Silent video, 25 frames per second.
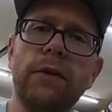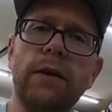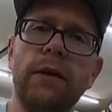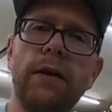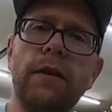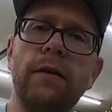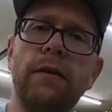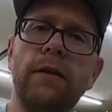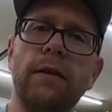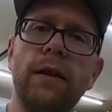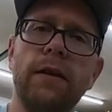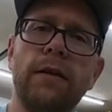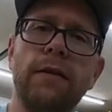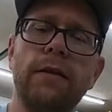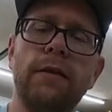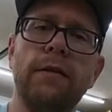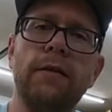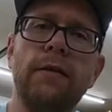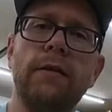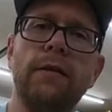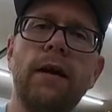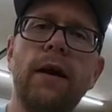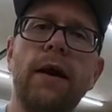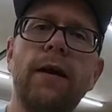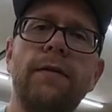and
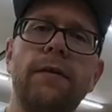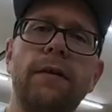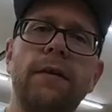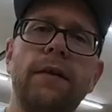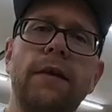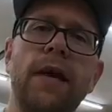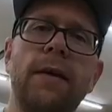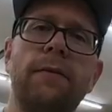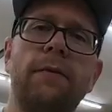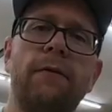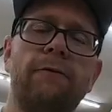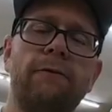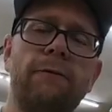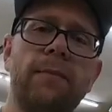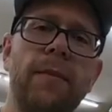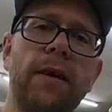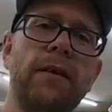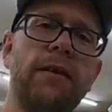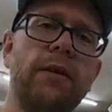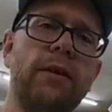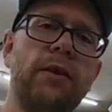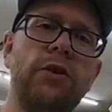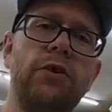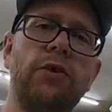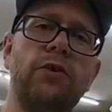that's not the type of
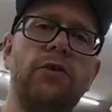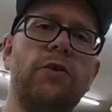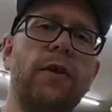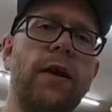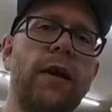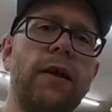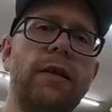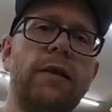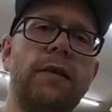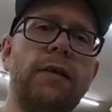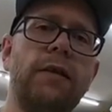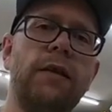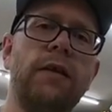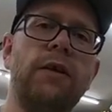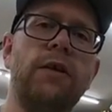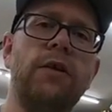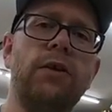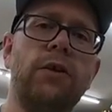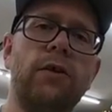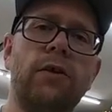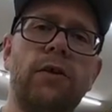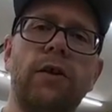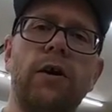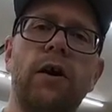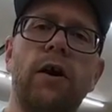message you're trying to send to
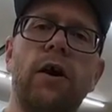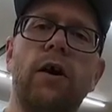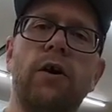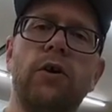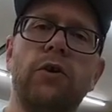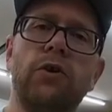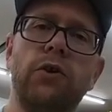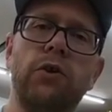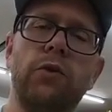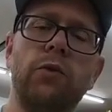your dogs.